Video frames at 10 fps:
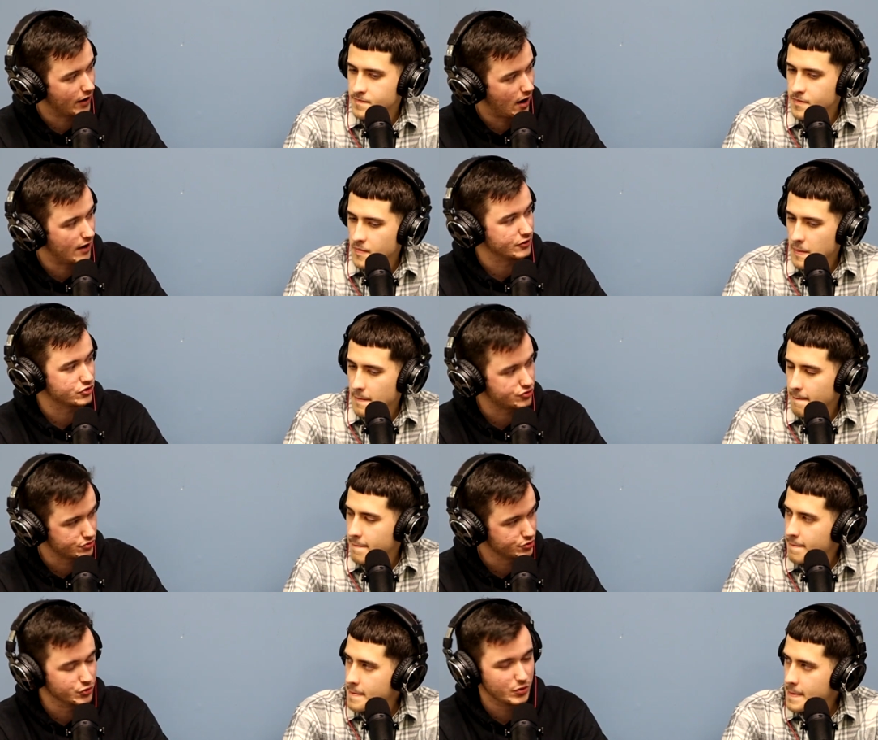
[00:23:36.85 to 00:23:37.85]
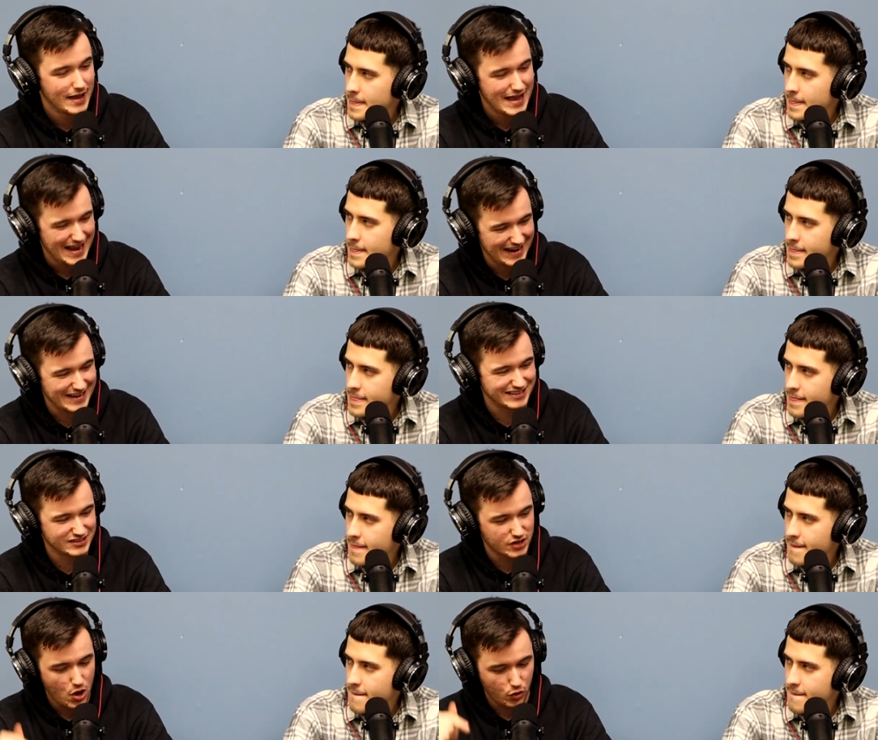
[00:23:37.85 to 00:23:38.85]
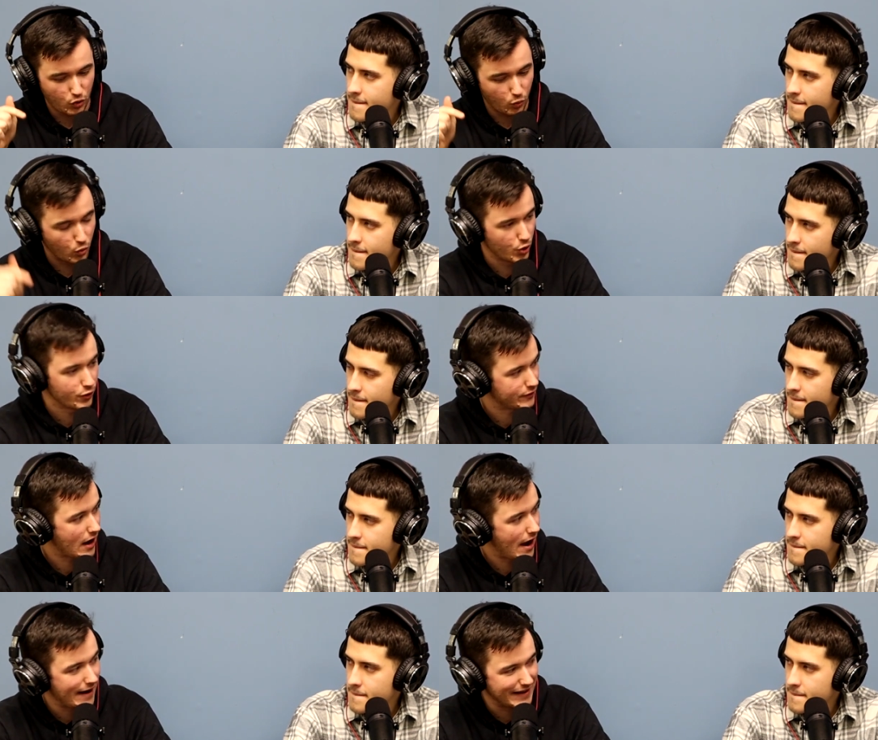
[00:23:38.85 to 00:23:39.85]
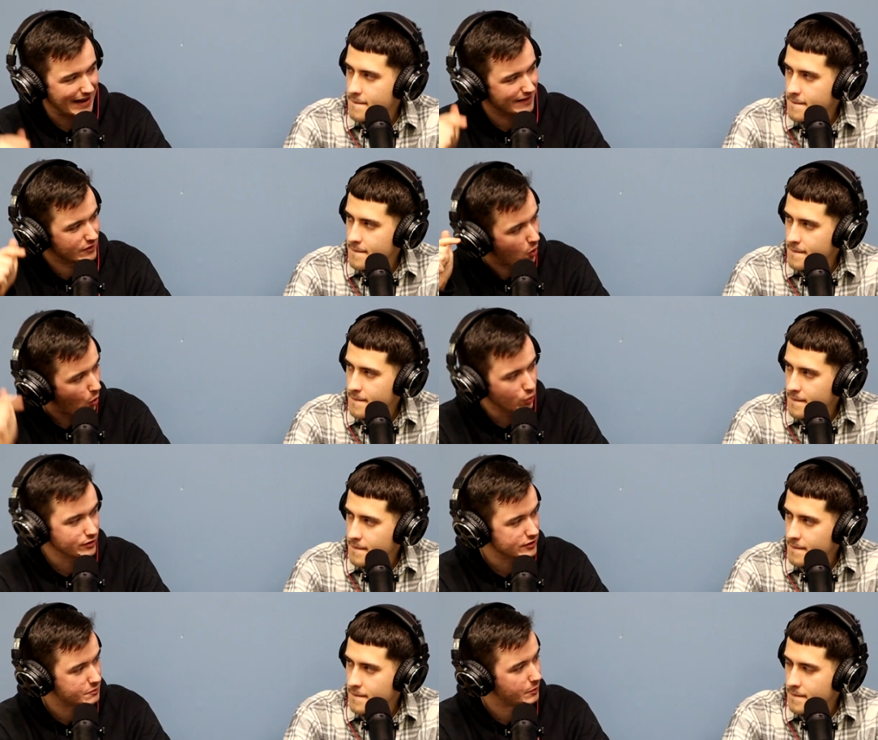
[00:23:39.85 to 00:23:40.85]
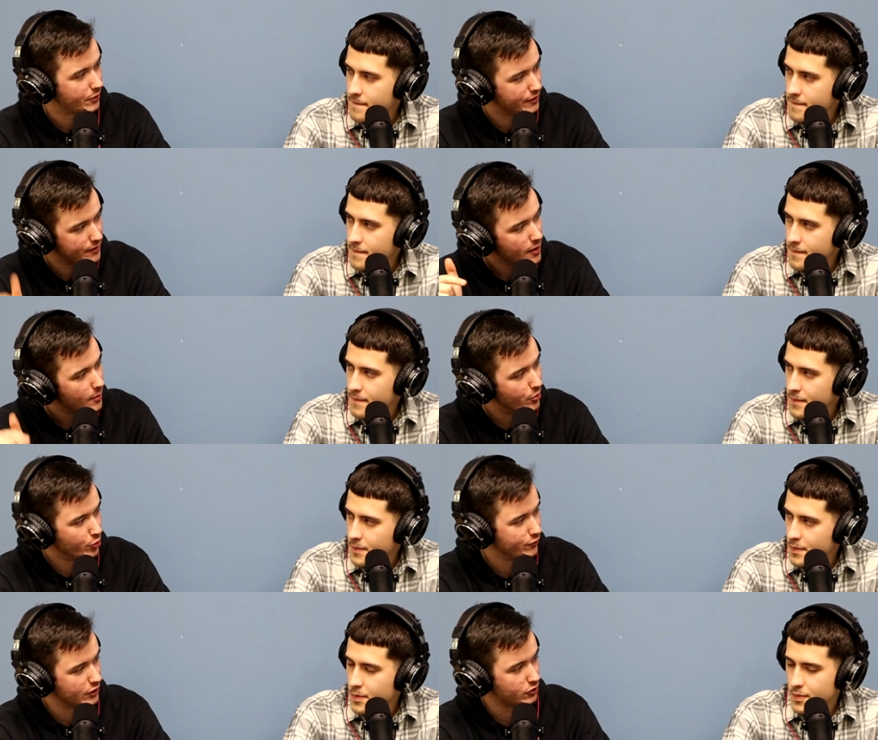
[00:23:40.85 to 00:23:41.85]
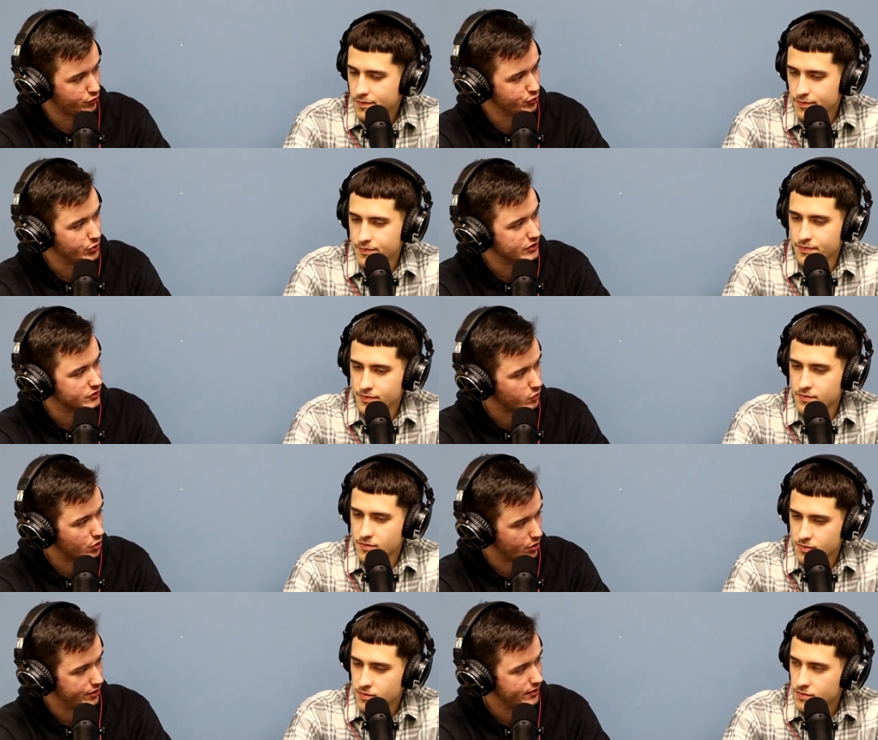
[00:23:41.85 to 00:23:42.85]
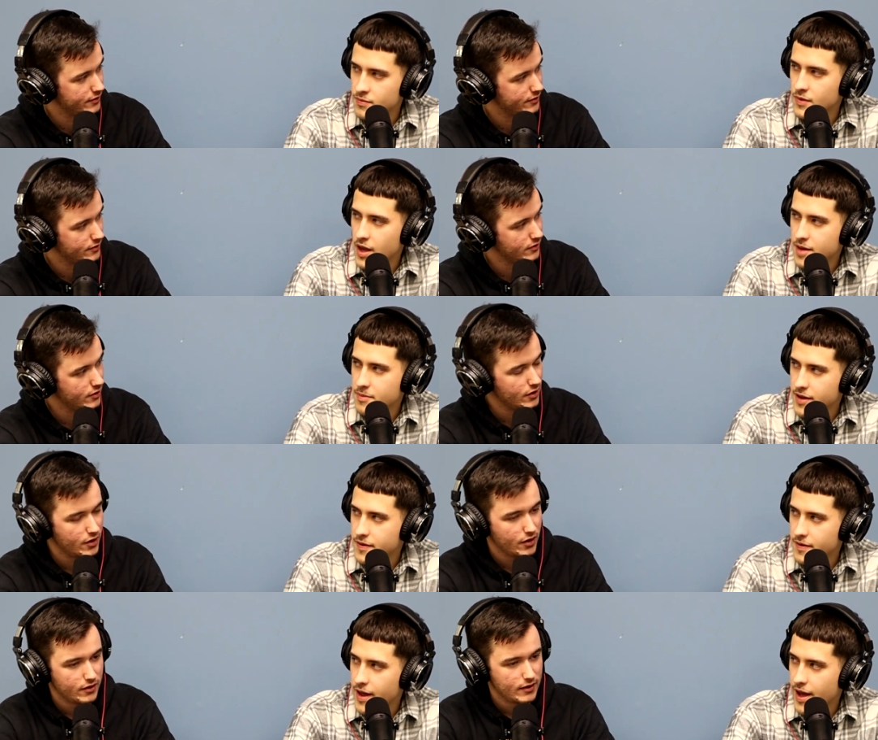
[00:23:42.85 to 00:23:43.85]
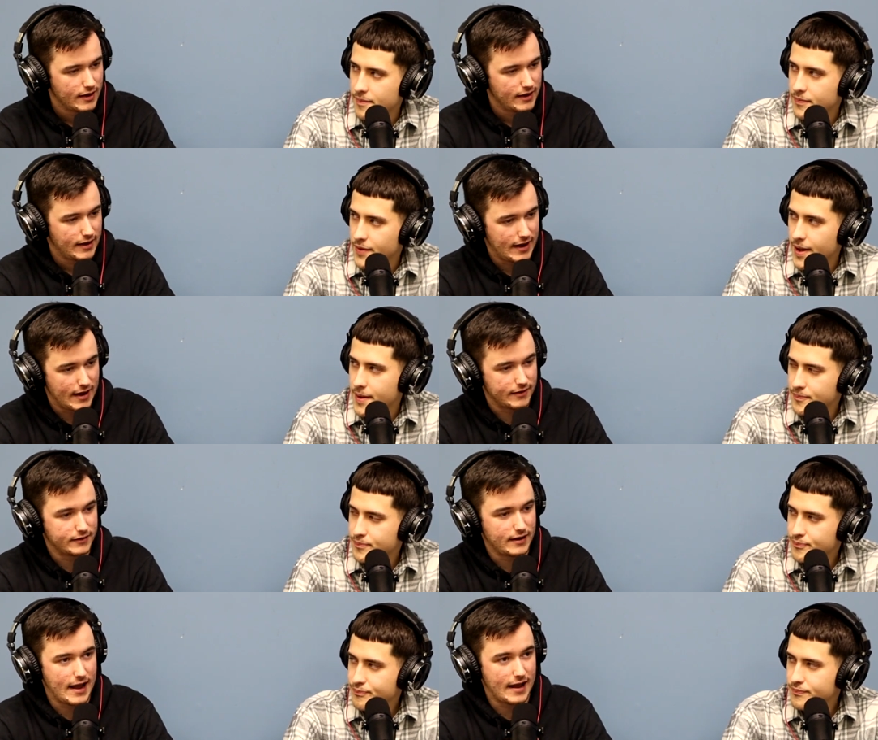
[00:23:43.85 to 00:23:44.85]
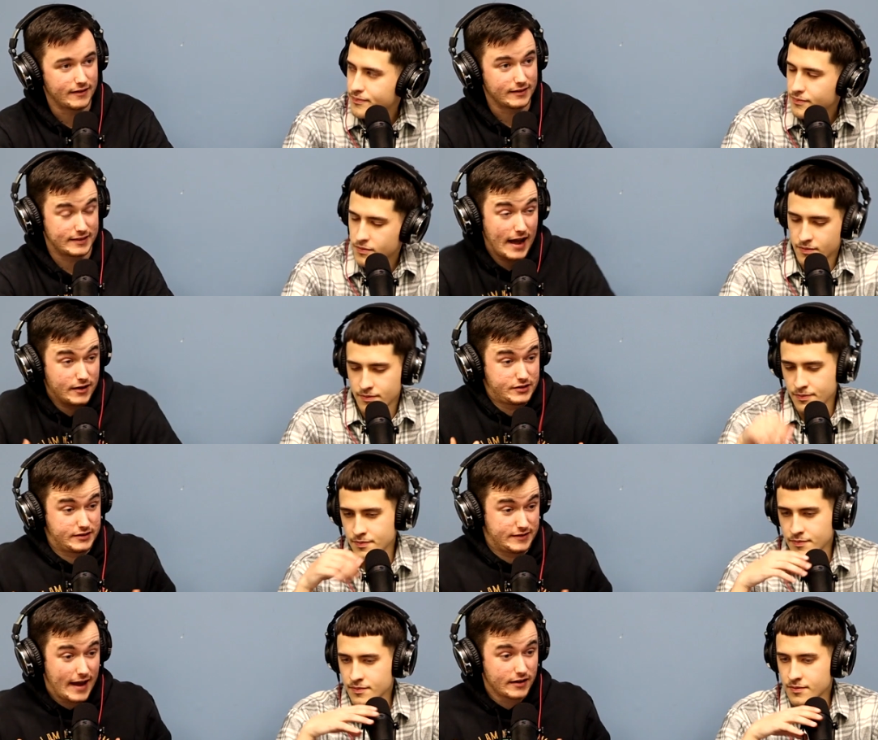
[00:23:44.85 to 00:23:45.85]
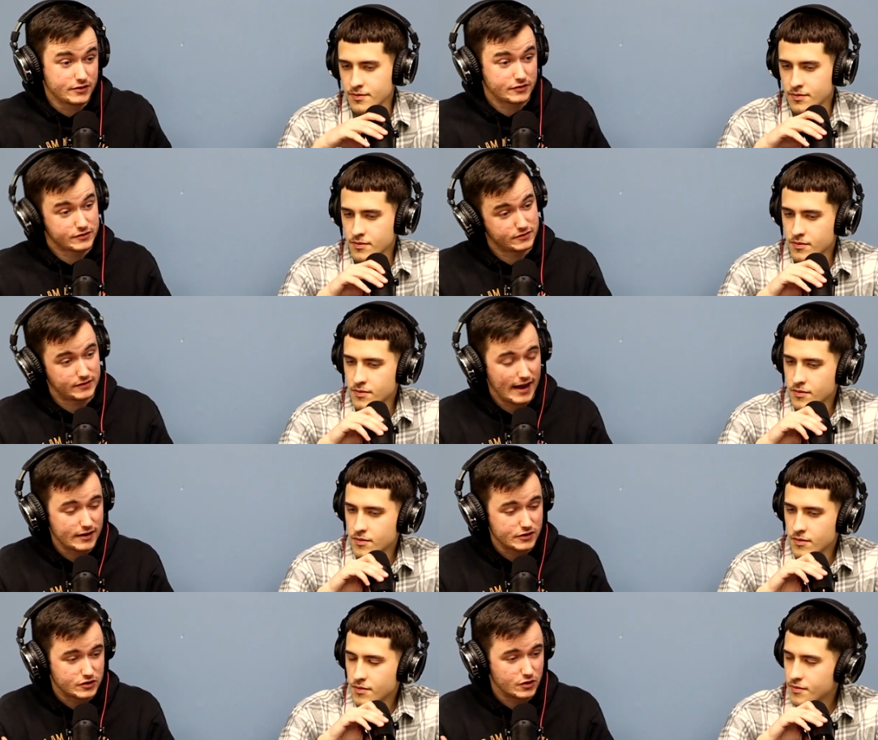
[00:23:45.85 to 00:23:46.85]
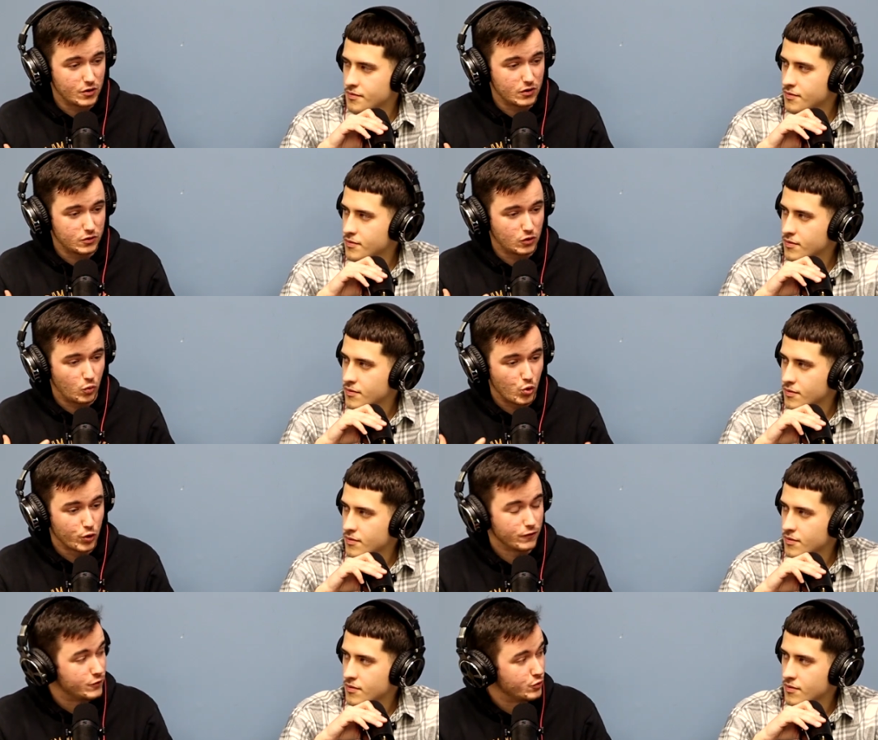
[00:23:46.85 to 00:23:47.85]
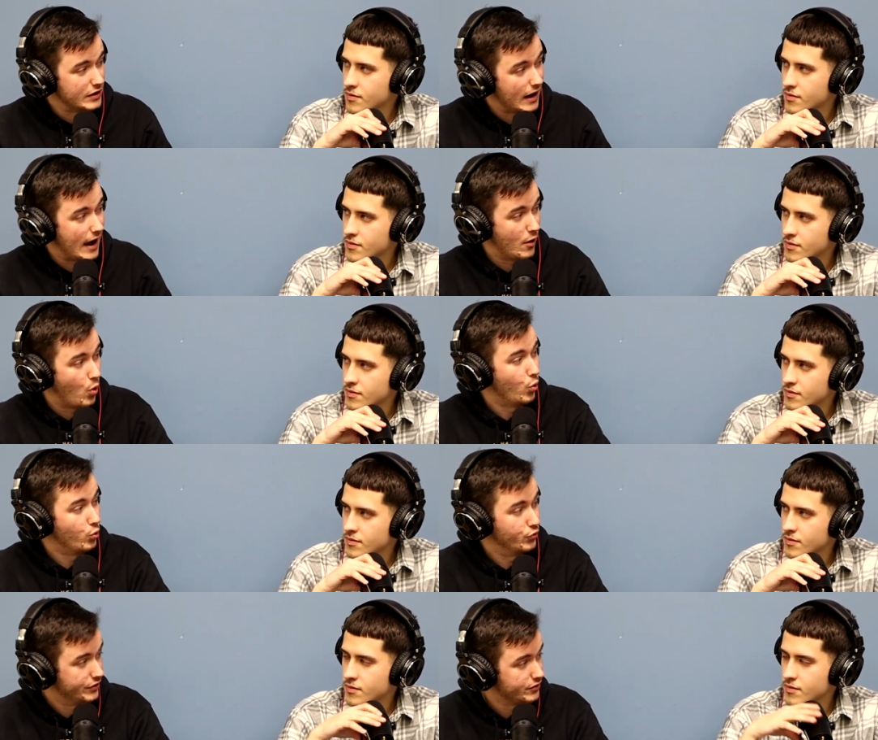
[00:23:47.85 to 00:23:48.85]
Speaker 1: god is true is the word of god and the holy spirit moving through his word
Speaker 2: mm, amen to that yeah and
Speaker 1: and that is that is that is the the worldview that i hold